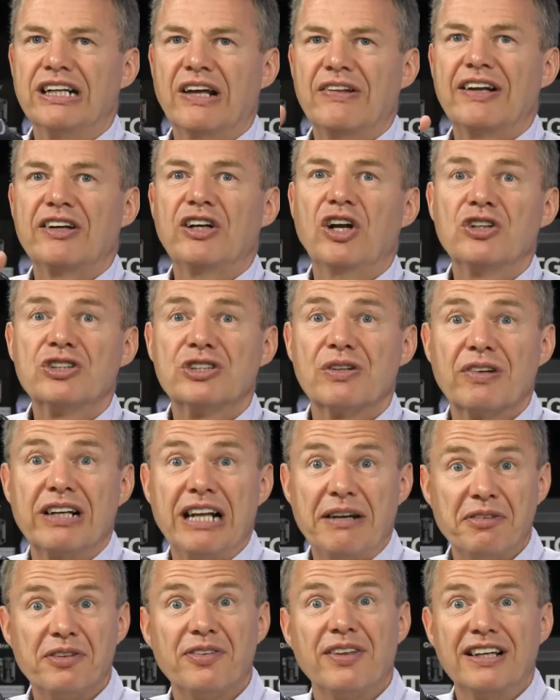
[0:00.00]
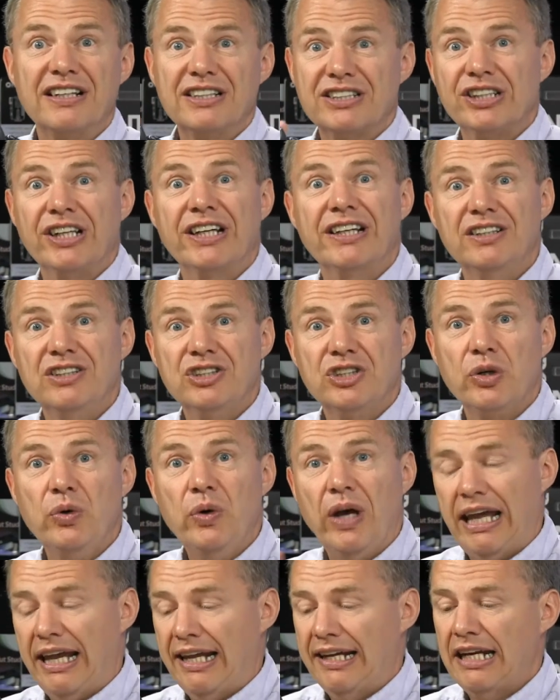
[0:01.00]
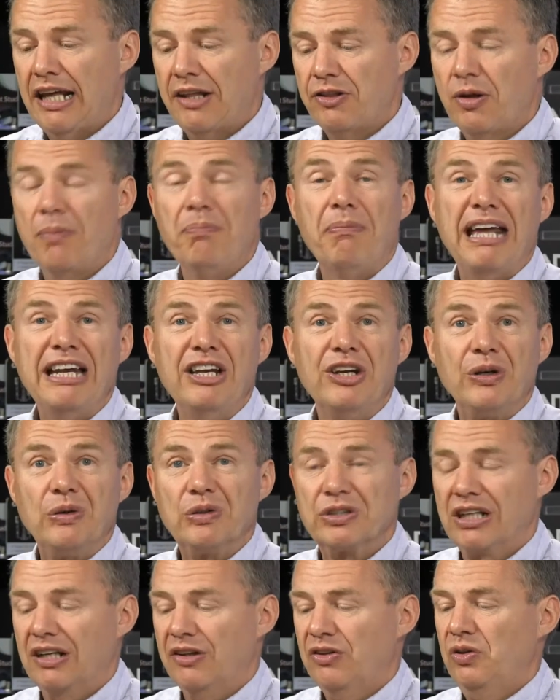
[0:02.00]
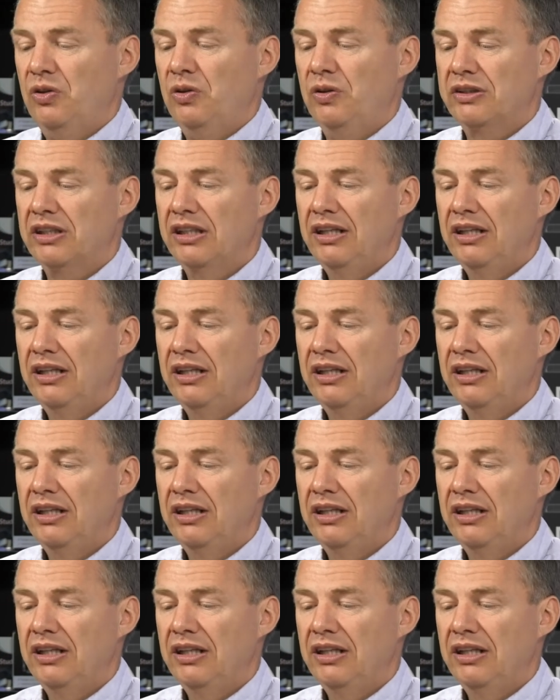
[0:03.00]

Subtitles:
Now there are lots of clever things you can do in the menus, and I thought